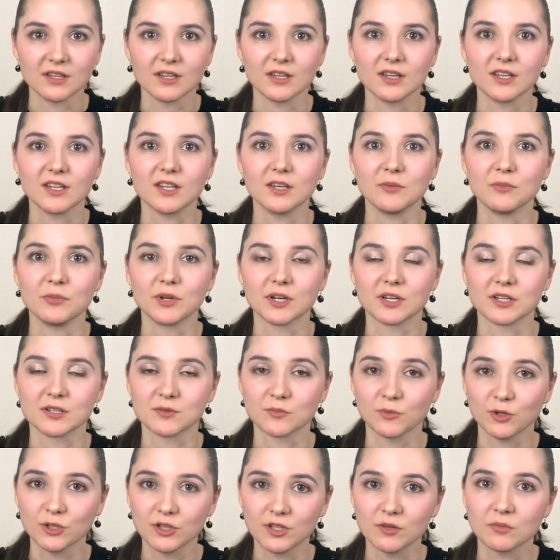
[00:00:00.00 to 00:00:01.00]
We'll take a
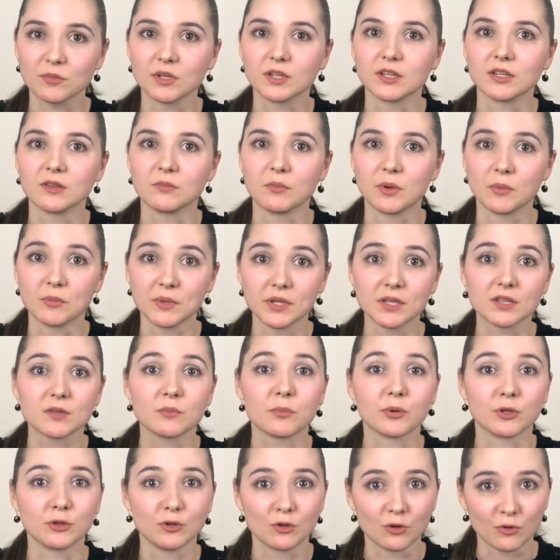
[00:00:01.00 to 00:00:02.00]
closer look at this
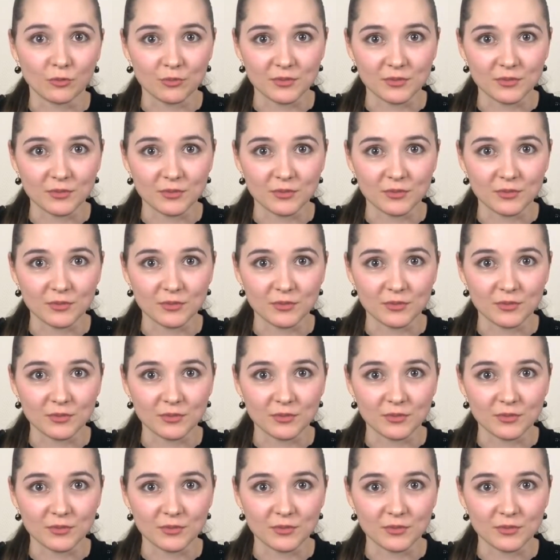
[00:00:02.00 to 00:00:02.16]
section.